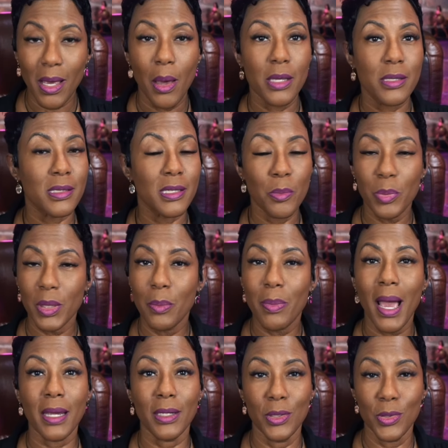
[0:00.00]
simply
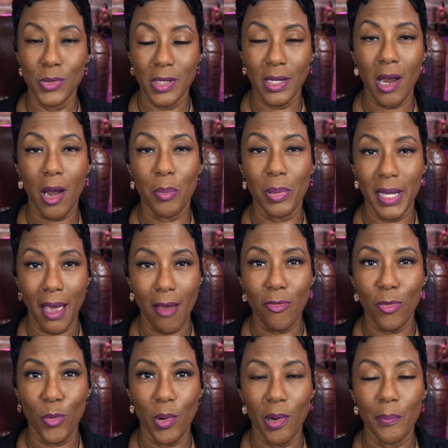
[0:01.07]
by using our
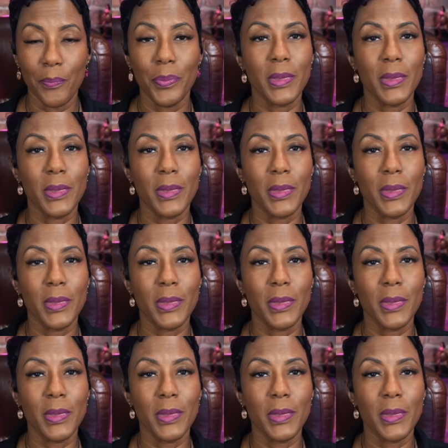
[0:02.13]
platform.